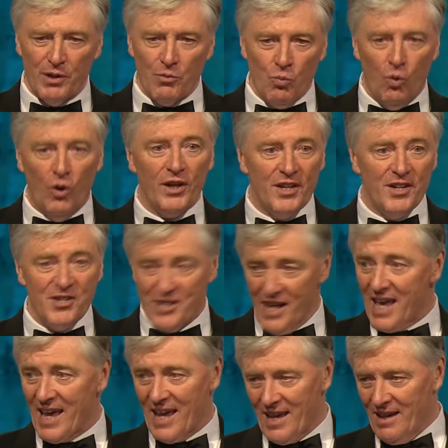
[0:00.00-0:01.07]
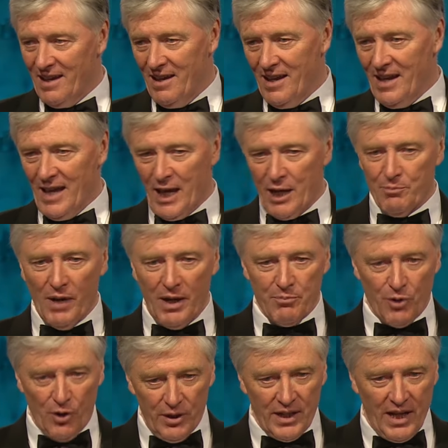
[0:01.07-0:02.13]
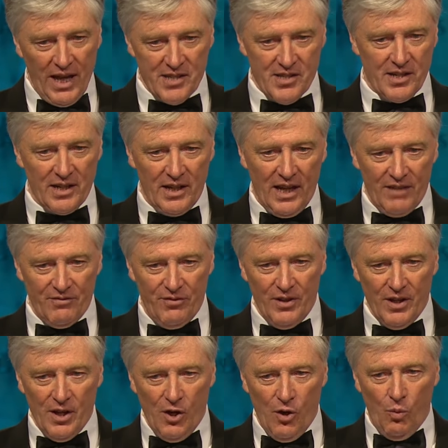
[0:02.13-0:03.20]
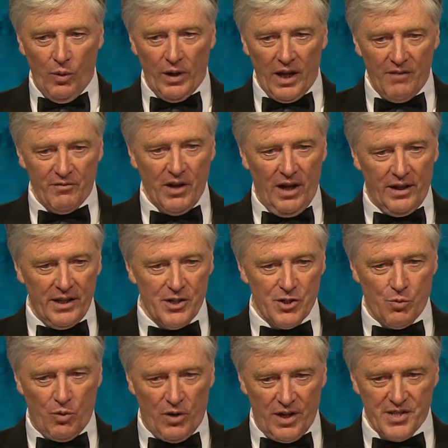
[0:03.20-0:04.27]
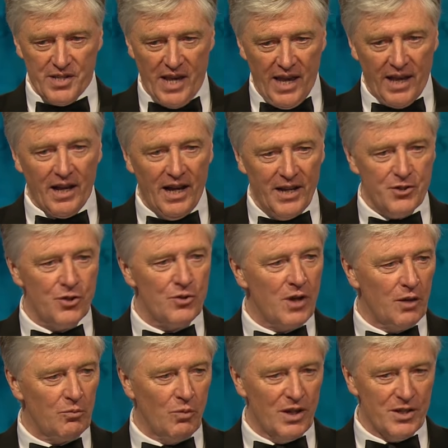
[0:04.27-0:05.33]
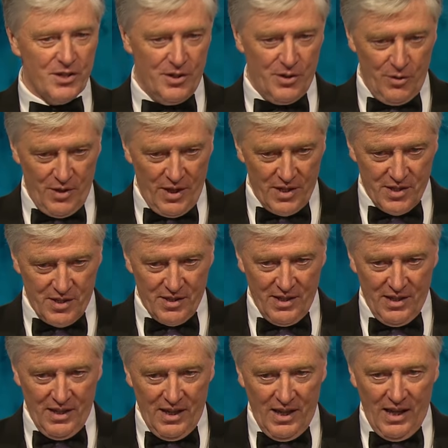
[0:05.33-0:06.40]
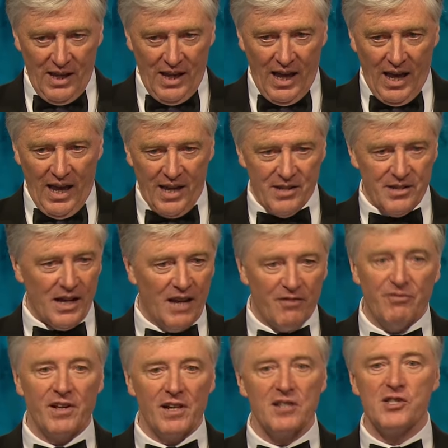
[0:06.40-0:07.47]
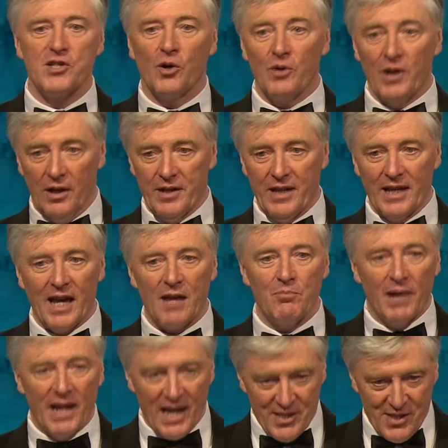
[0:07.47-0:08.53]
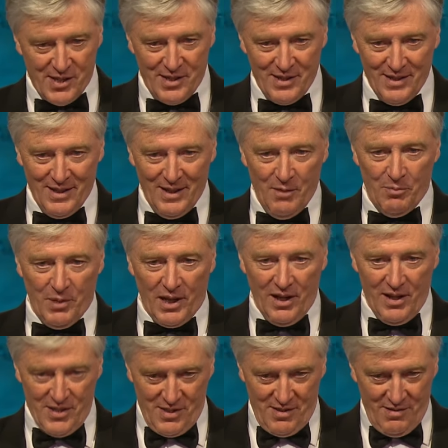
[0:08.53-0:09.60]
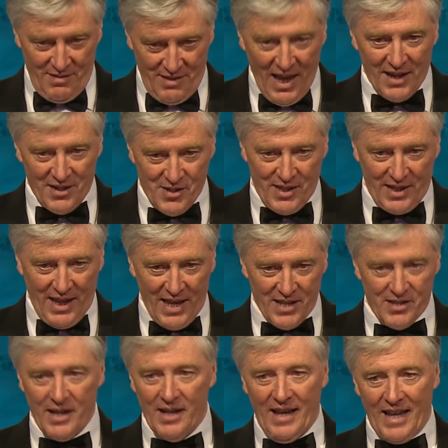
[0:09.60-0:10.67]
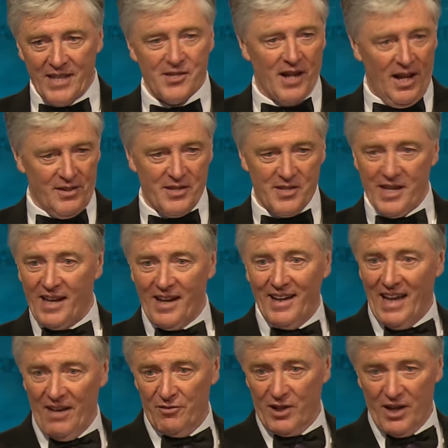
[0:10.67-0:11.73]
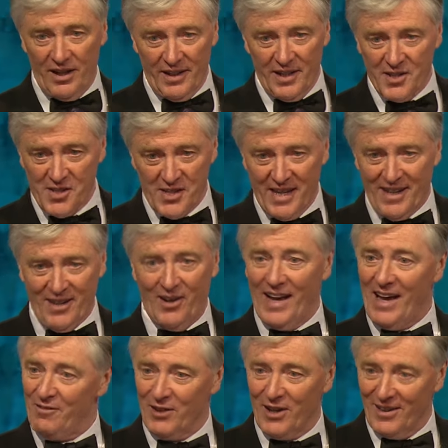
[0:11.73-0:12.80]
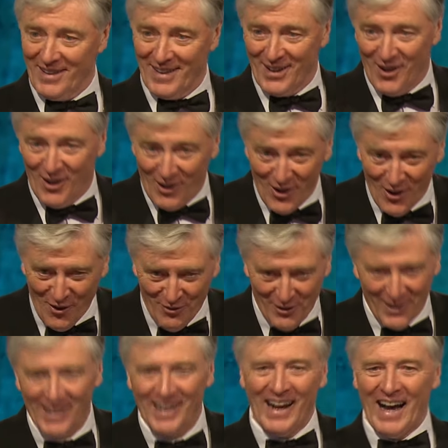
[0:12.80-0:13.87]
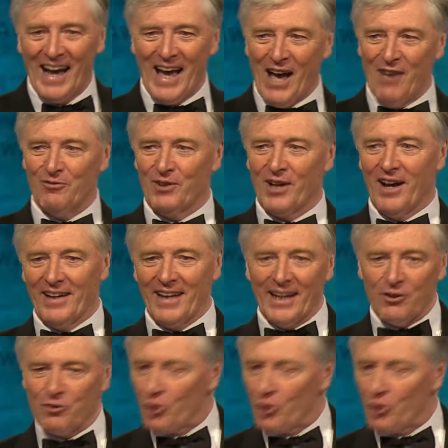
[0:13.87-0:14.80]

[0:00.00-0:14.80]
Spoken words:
been one day in my broadcasting life when I've gone into work saying, I do not want to do this. And I feel so lucky and blessed because that is the case. It's not to say I haven't gone in sick, I haven't gone in hungover, I haven't gone in